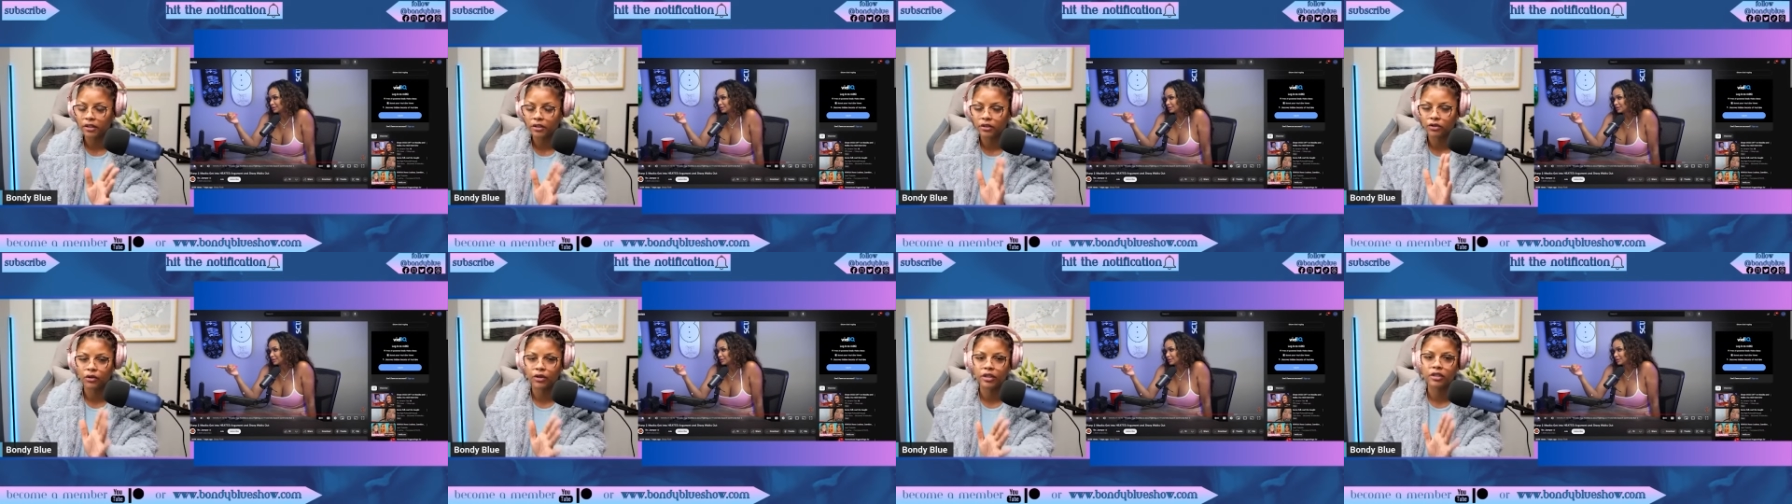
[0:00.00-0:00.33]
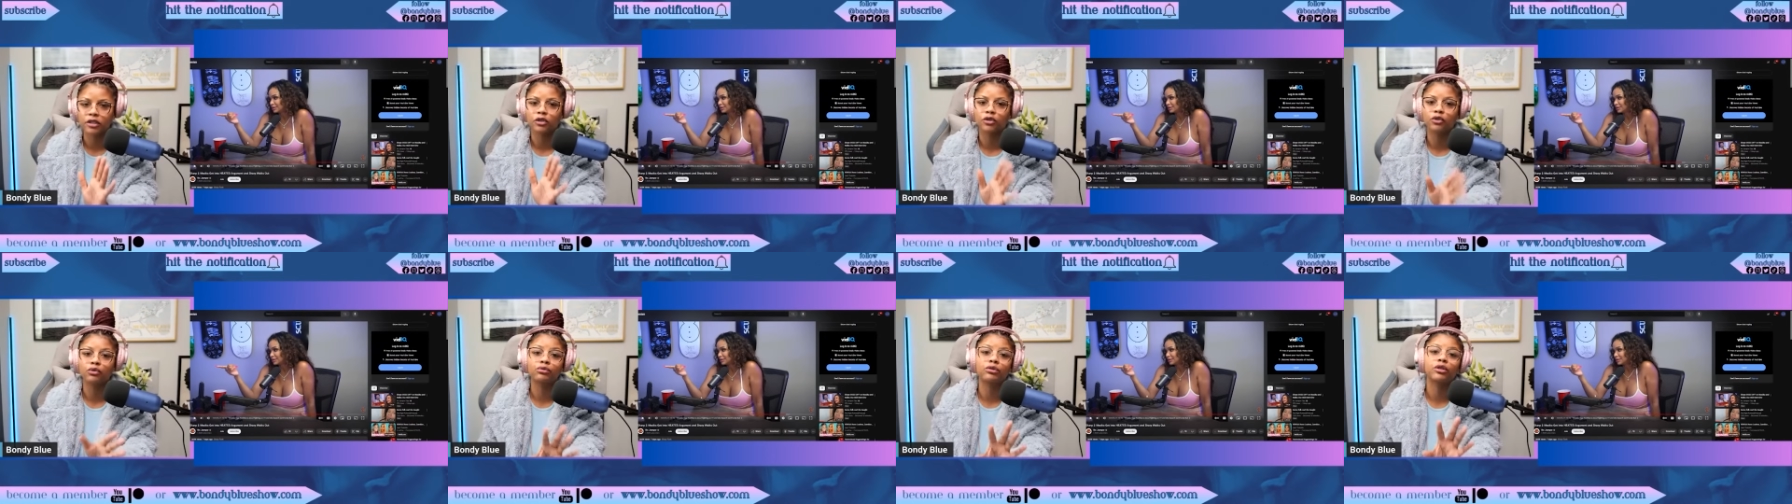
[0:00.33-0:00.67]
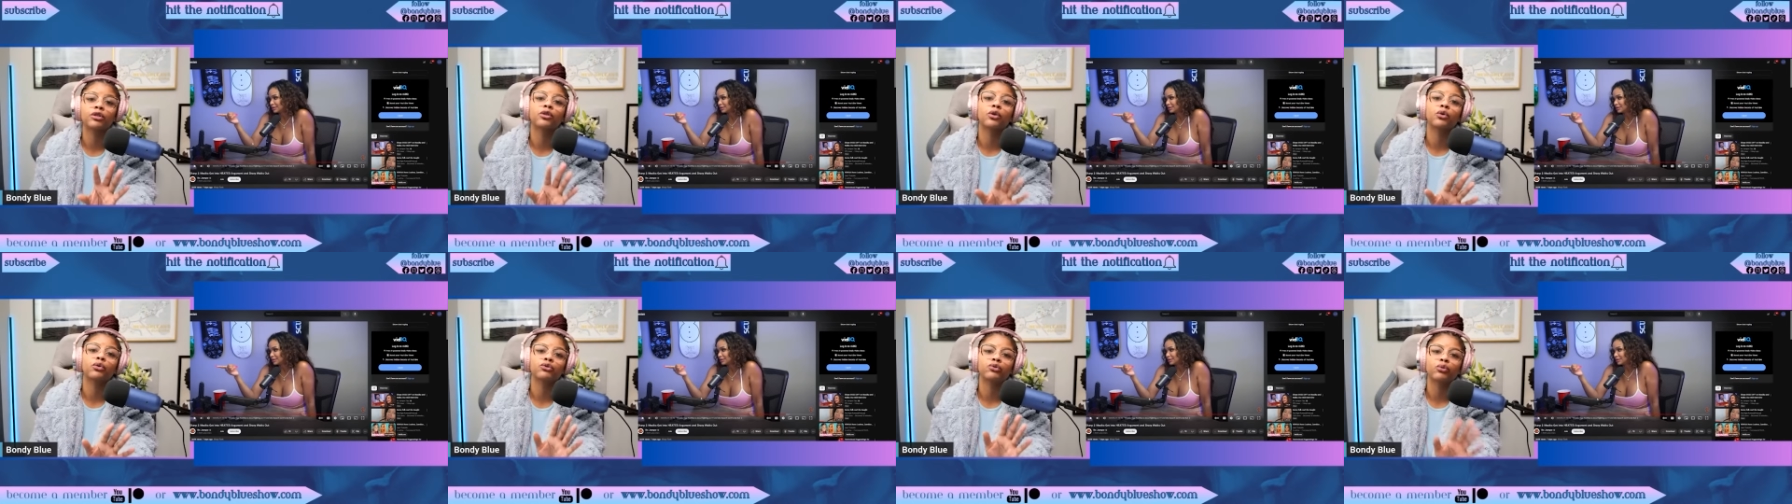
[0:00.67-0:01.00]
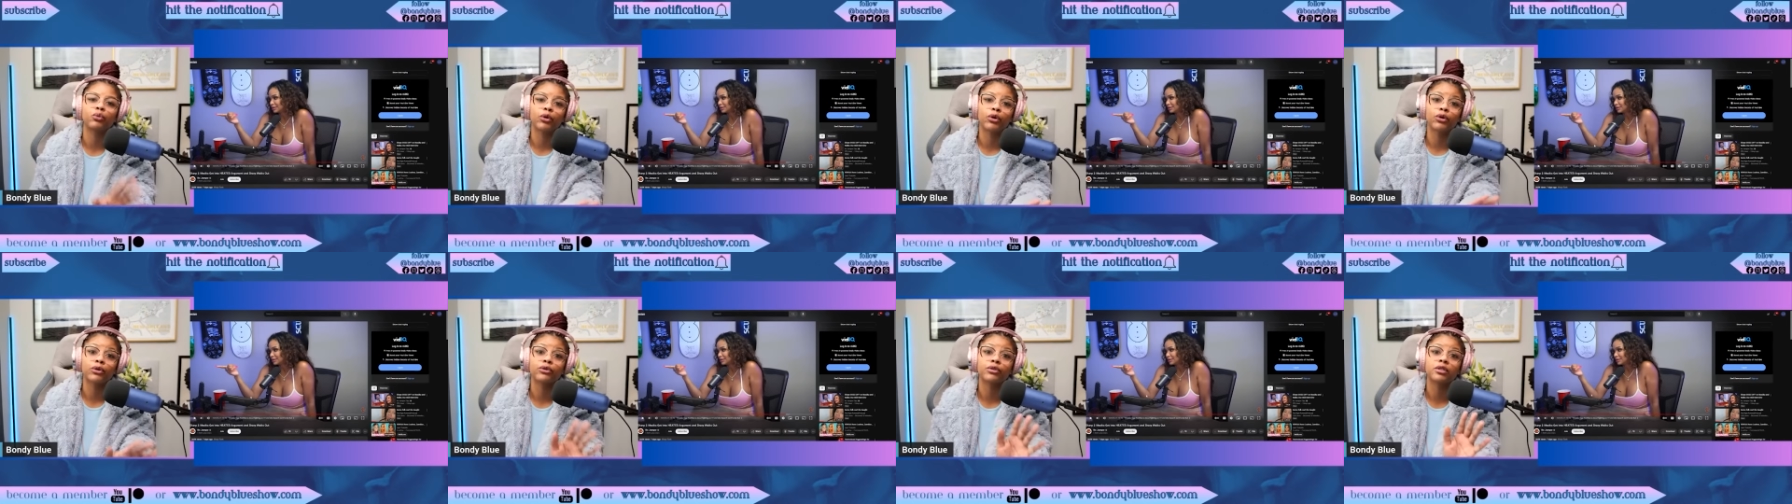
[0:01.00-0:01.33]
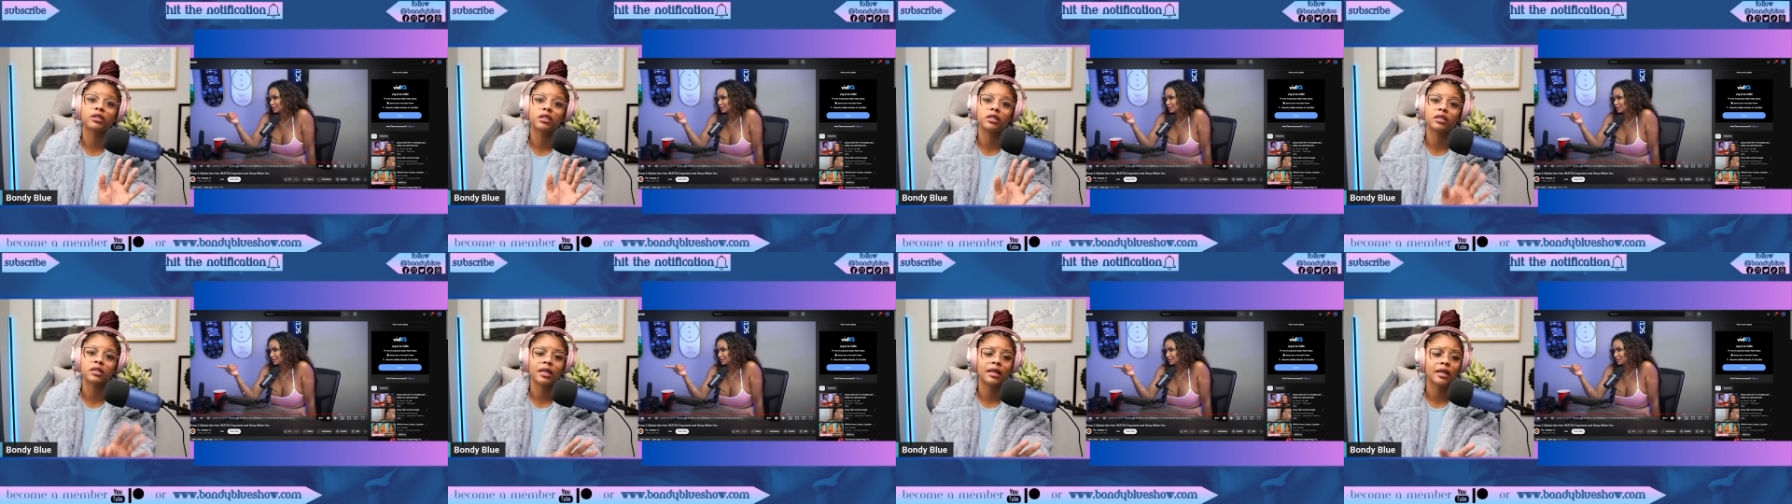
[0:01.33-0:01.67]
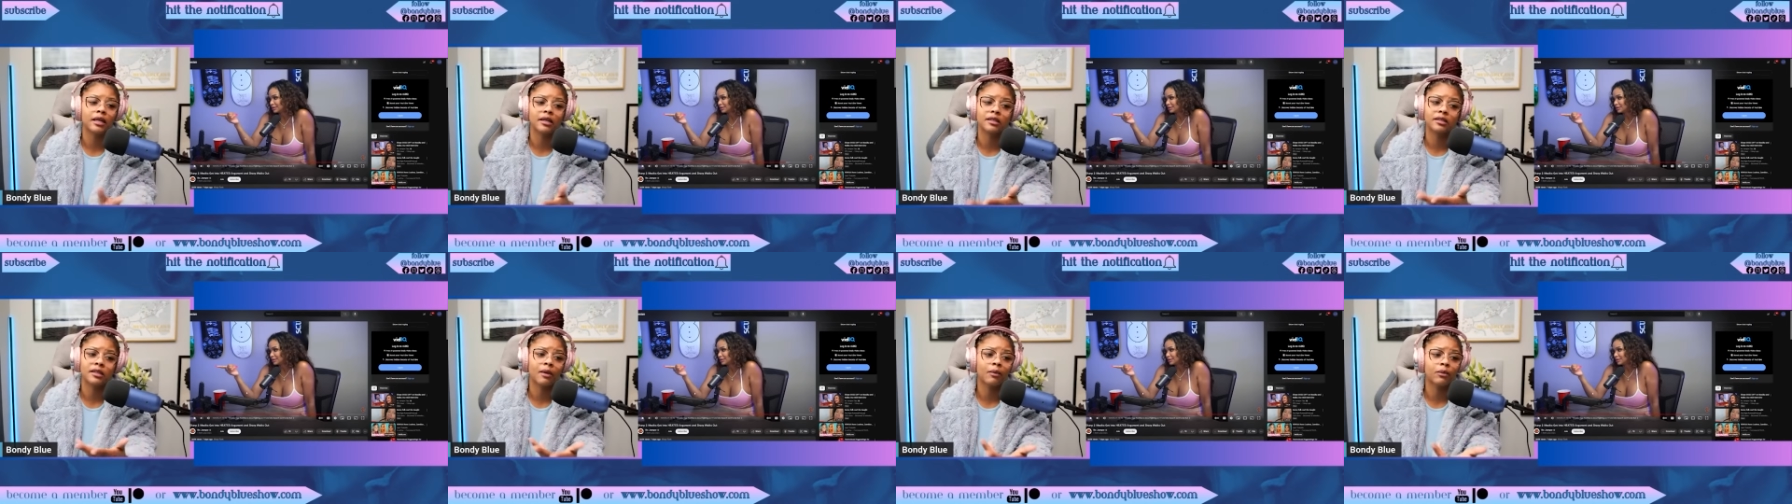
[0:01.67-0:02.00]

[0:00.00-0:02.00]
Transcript: you know, isn't using those words to say it because I